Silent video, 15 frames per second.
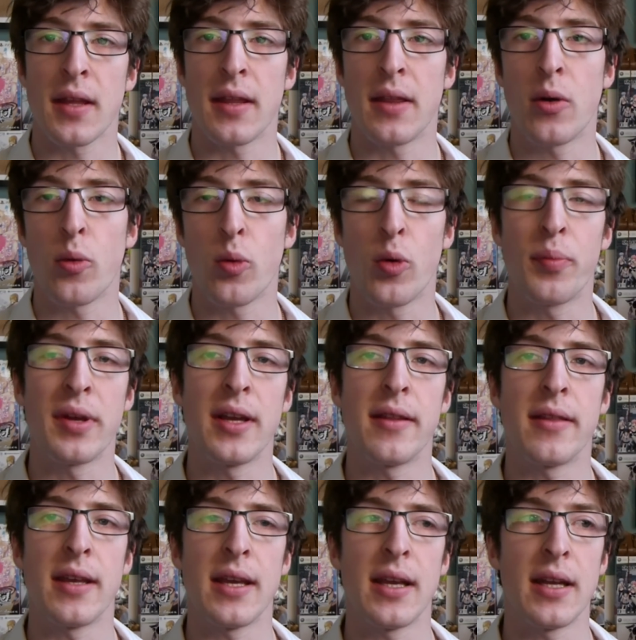there will
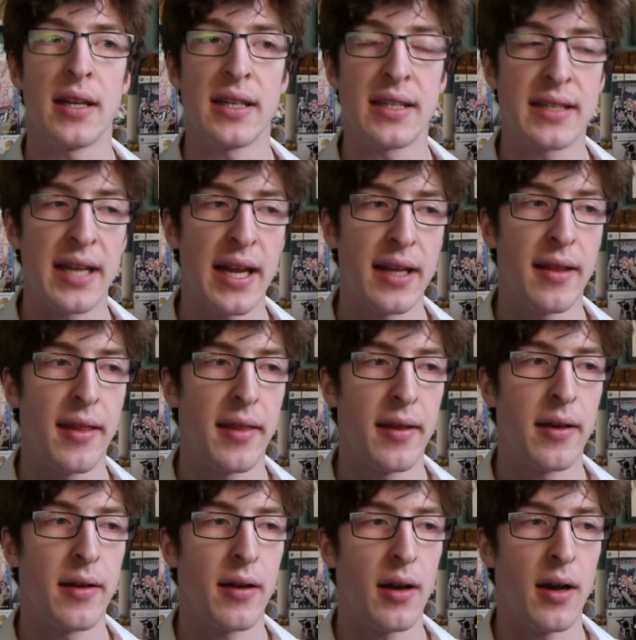be the 10th
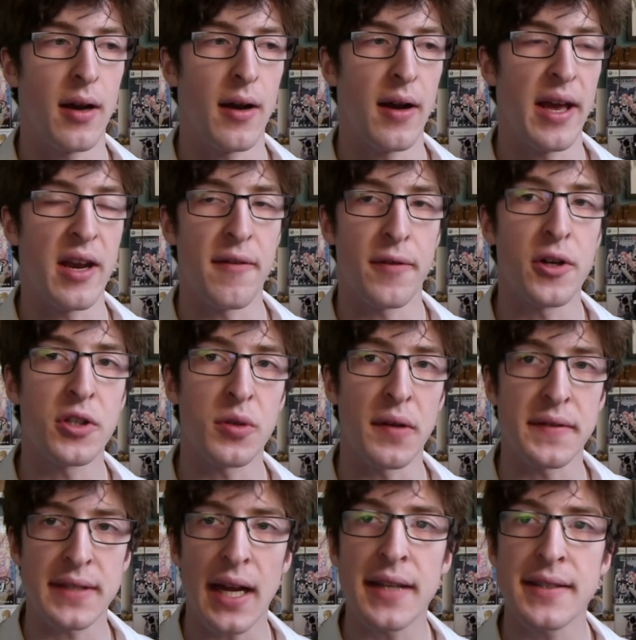anniversary
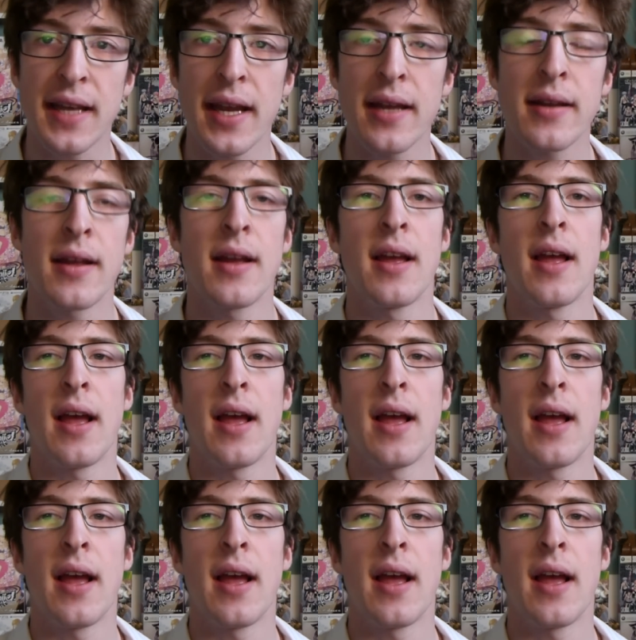of Steins Gate,